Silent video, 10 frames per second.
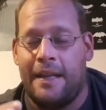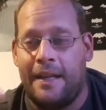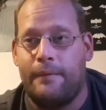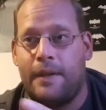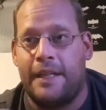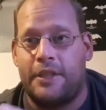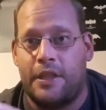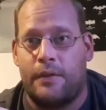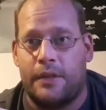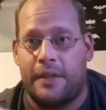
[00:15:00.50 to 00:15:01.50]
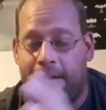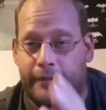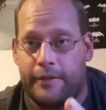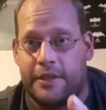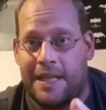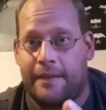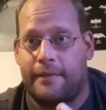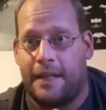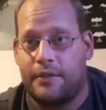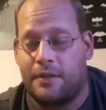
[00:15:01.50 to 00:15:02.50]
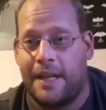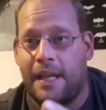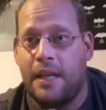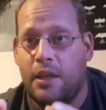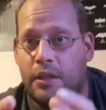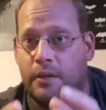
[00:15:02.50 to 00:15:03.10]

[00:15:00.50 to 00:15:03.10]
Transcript: it really shows that first half of that track,